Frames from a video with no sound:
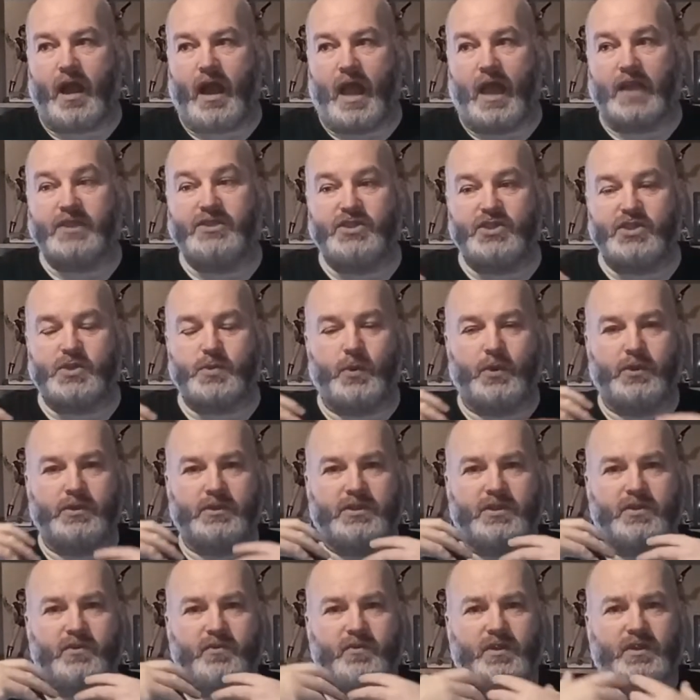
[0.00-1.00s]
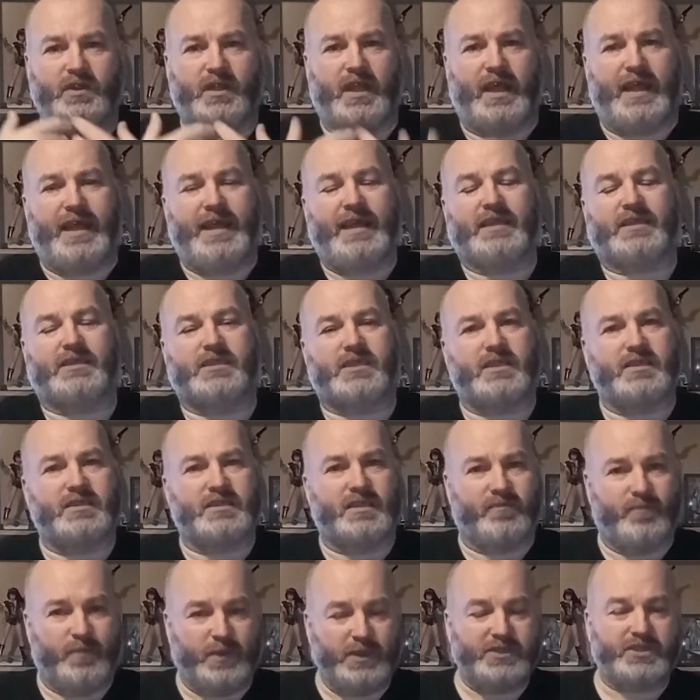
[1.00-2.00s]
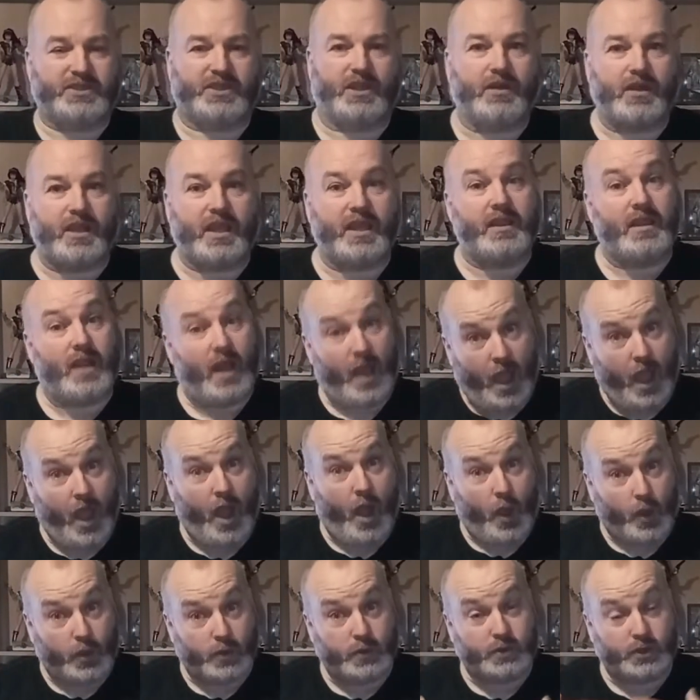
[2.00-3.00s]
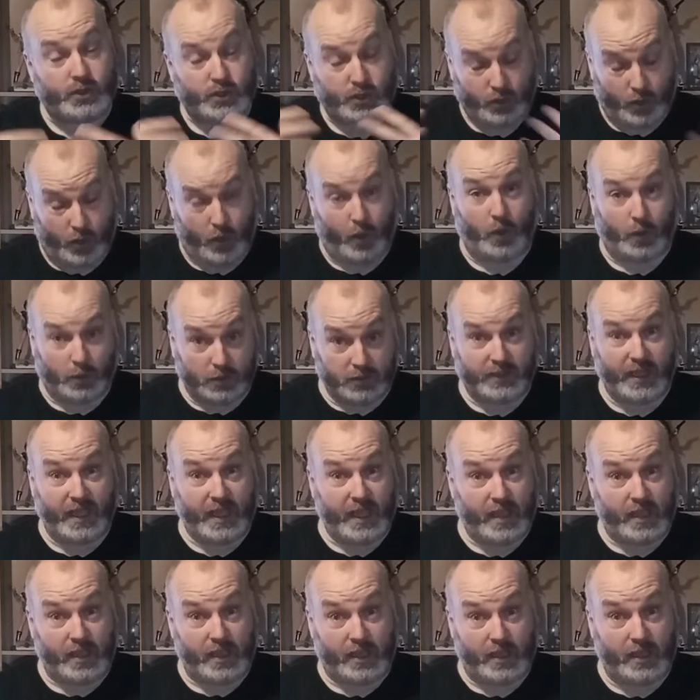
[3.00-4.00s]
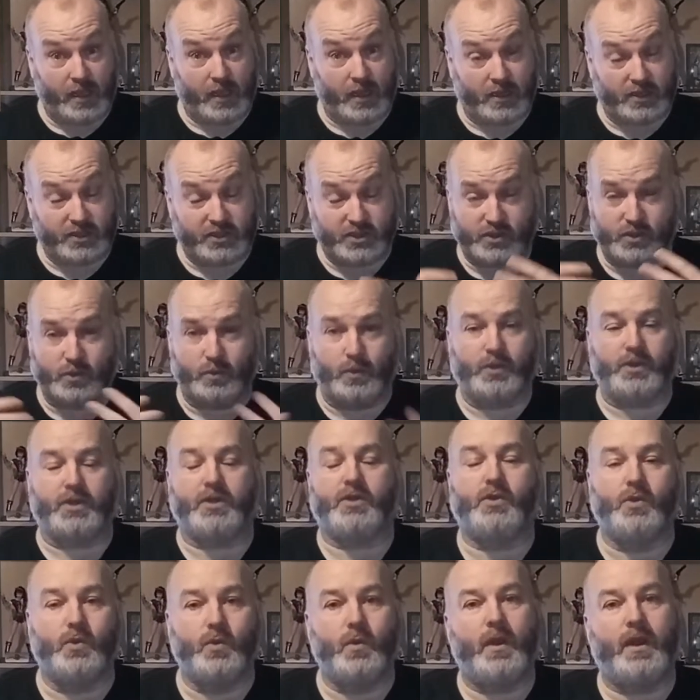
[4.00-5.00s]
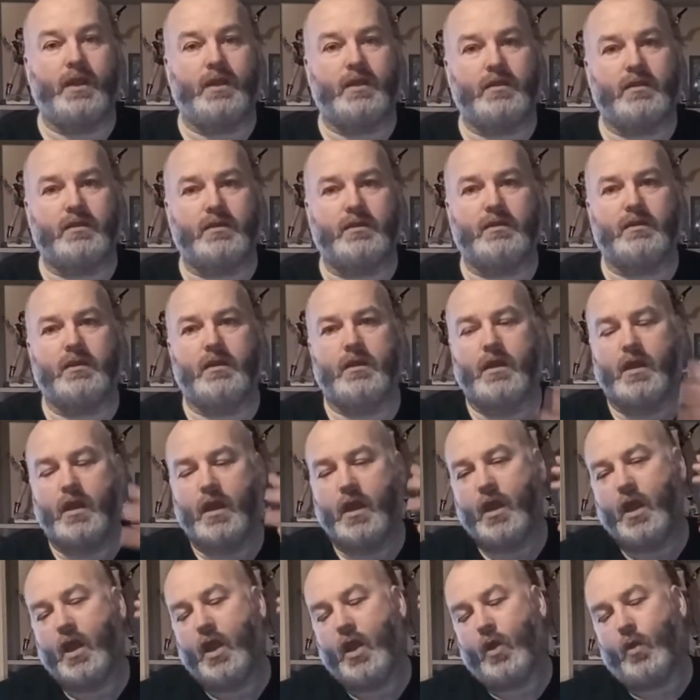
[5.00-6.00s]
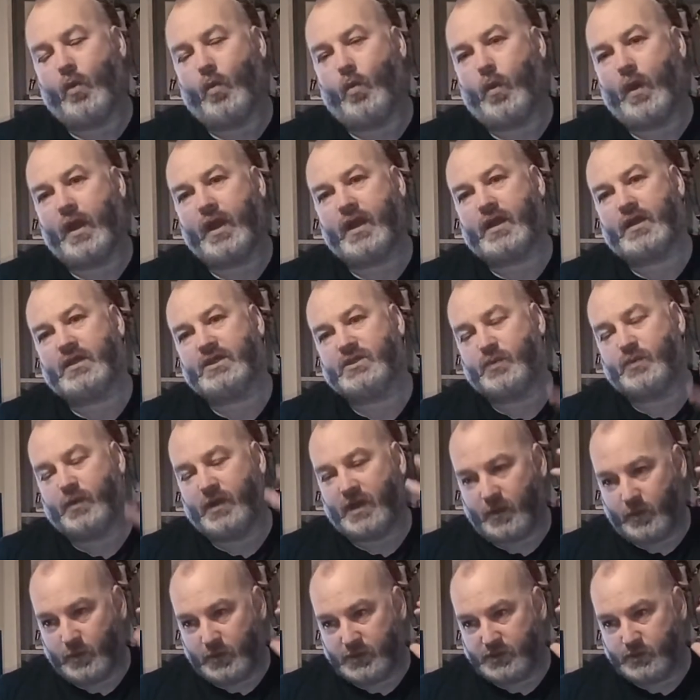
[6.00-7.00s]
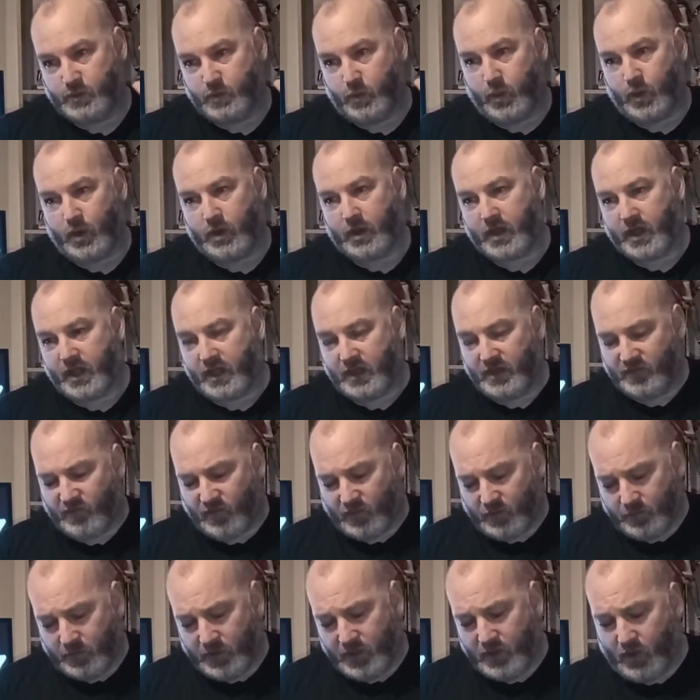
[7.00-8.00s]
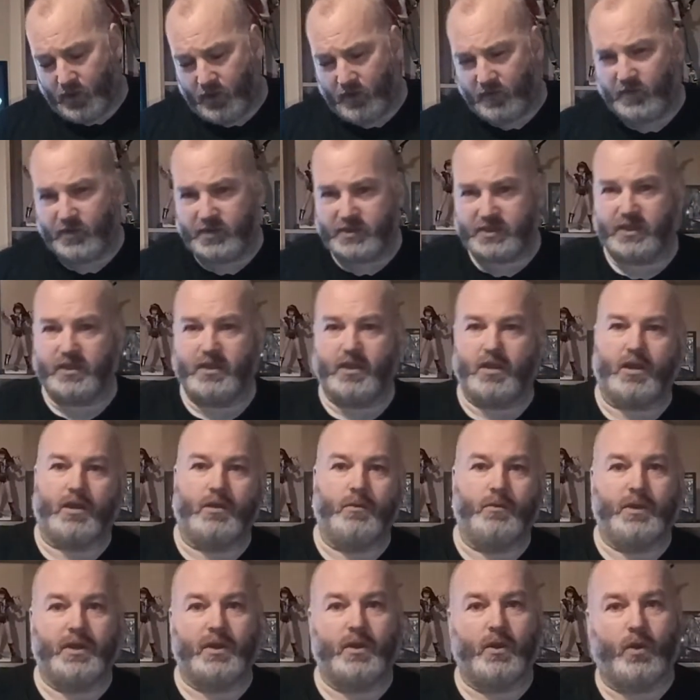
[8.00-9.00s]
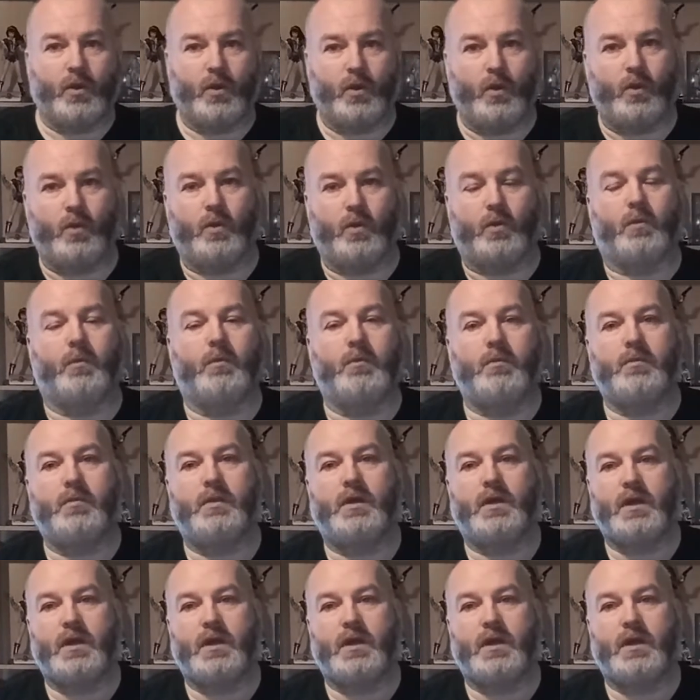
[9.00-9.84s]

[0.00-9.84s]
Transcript: I just want to relax because I've been stuck in the house all day and I just don't want to do anything. Whereas when I was working from the office and coming home,